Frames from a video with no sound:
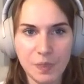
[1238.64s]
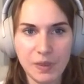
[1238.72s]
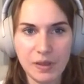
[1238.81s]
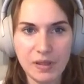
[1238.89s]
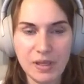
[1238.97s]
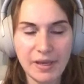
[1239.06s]

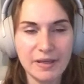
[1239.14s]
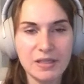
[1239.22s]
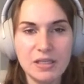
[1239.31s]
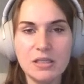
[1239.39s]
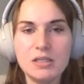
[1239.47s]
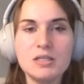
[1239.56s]
Yeah,
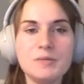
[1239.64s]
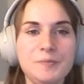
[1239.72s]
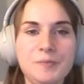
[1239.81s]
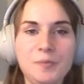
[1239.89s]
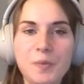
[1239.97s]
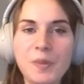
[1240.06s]
and
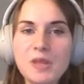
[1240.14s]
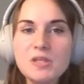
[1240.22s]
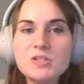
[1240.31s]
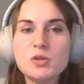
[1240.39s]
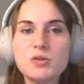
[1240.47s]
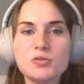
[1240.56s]

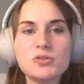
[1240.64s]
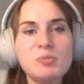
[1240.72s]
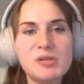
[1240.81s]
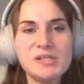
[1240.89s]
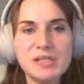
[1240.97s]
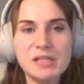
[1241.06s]
so those are
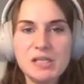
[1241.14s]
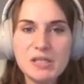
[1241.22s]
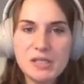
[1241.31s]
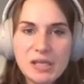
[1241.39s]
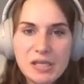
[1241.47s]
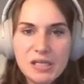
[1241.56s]
basically the
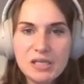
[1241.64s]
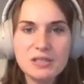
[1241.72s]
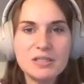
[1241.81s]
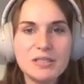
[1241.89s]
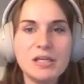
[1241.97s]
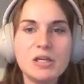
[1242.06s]
key
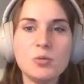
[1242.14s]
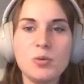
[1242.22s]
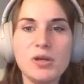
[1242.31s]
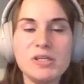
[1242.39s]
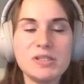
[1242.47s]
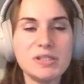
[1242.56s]

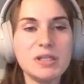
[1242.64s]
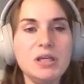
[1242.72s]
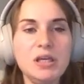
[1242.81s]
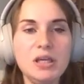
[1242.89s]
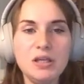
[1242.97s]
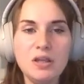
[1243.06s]
takeaways
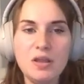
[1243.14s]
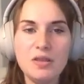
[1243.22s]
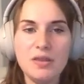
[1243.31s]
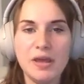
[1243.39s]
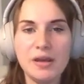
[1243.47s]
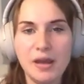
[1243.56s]

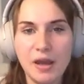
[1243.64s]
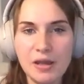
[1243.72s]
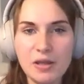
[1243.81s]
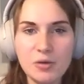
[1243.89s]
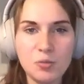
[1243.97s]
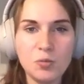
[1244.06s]
that
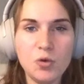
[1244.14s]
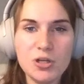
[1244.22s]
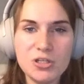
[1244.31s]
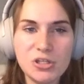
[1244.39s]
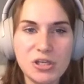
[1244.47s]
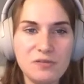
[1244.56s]
I want
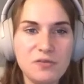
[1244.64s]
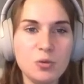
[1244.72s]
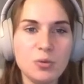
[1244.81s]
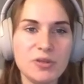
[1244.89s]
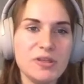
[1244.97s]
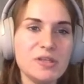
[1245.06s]
to give you
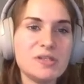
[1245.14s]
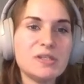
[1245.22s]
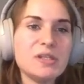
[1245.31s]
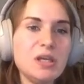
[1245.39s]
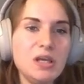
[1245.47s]
with this.